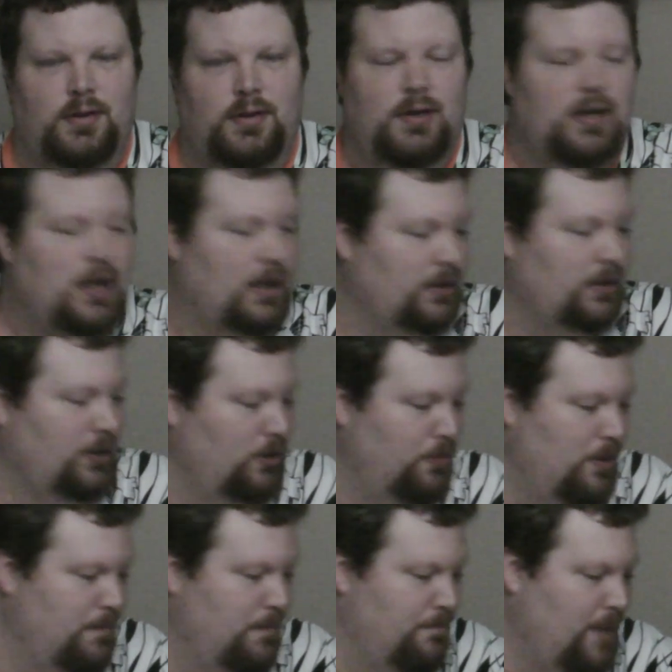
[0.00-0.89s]
a little
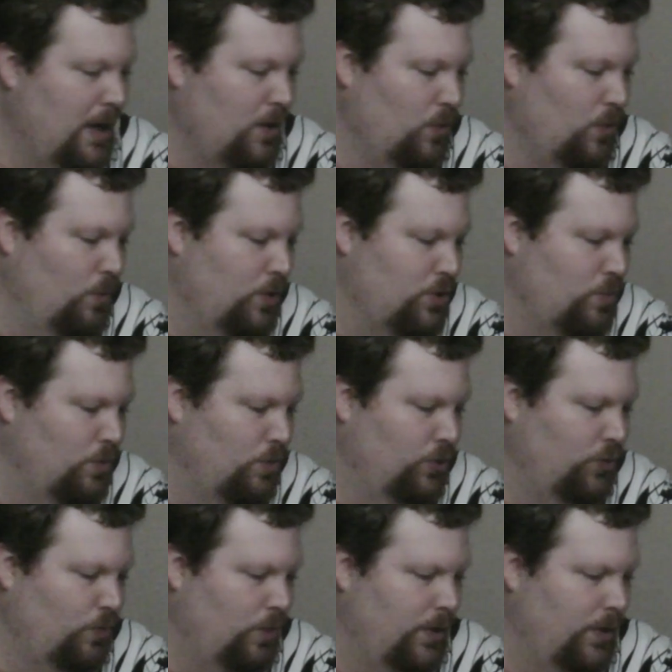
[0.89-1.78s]
bit better which
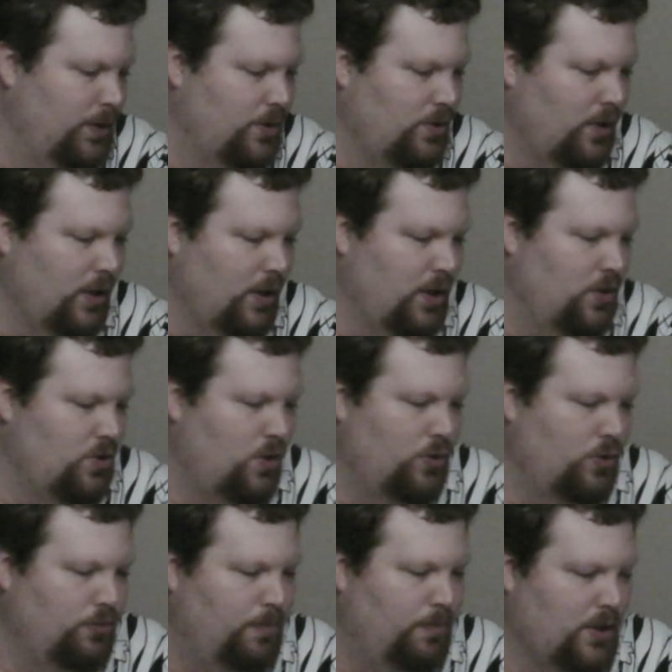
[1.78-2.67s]
one's which. Like, it
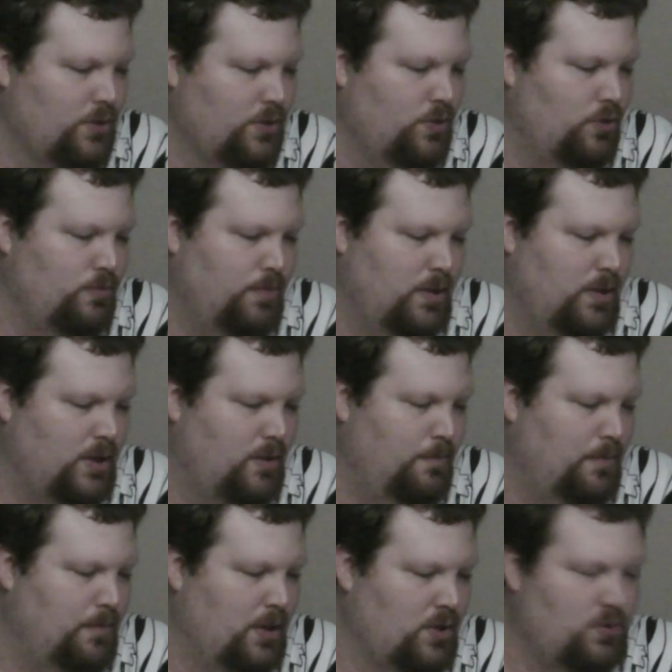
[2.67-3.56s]
shows pictures, but the
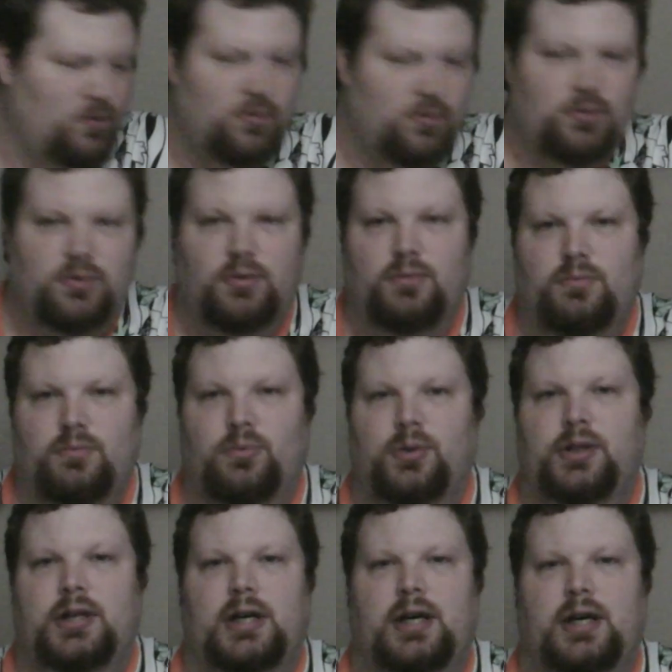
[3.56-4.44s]
pictures don't
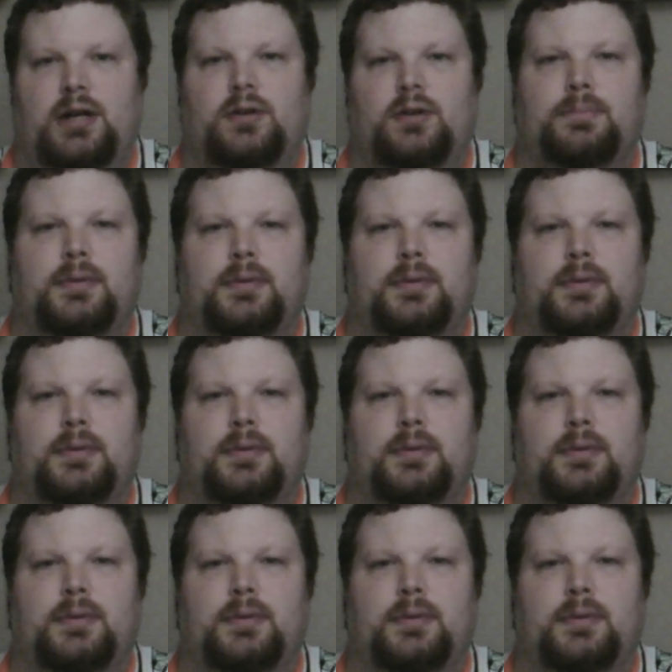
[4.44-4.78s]
really help.